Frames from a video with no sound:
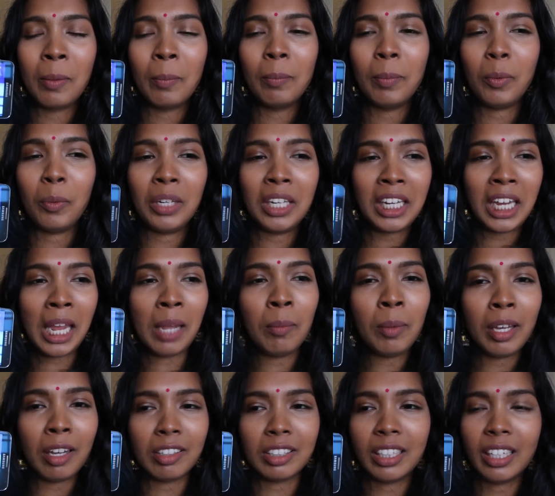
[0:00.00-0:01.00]
But when he came
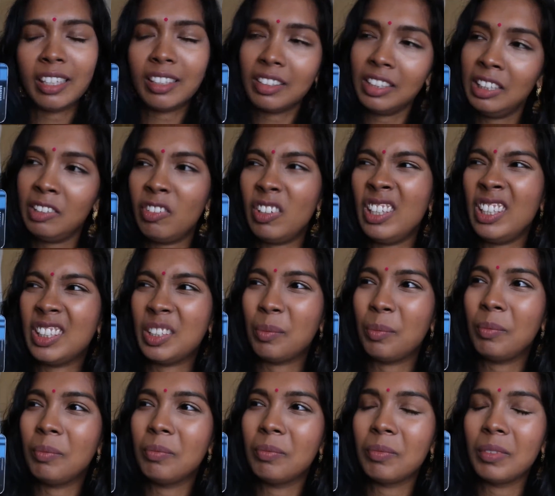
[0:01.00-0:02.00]
here I was like, this fella
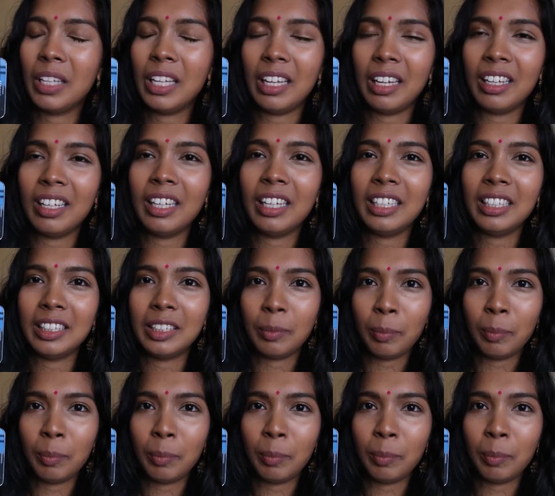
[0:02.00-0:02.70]
is